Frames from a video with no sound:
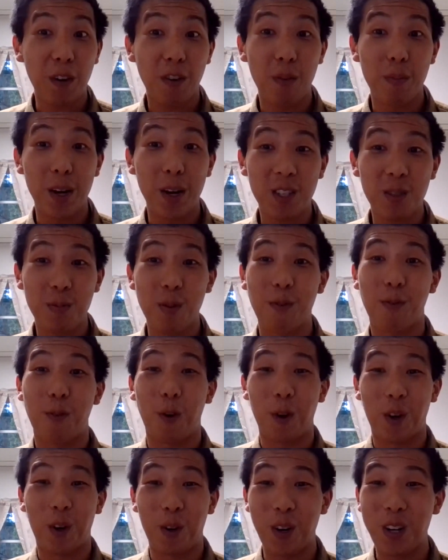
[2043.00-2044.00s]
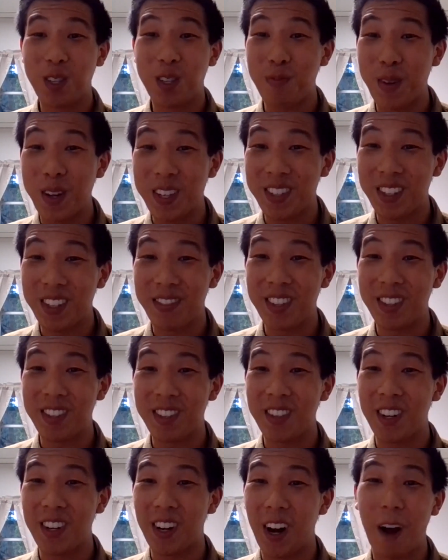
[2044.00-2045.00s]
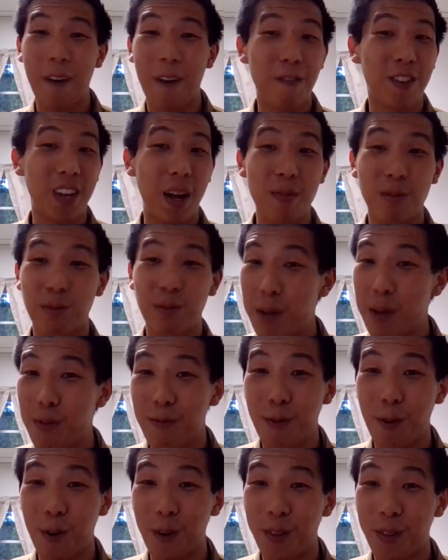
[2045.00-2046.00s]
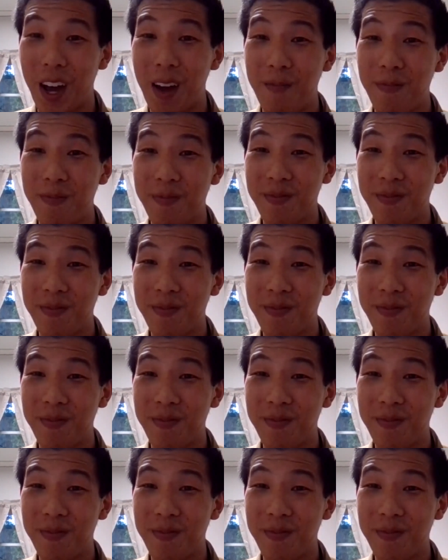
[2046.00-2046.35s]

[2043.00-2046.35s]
from us before Christmas of this year, oftentimes way before that.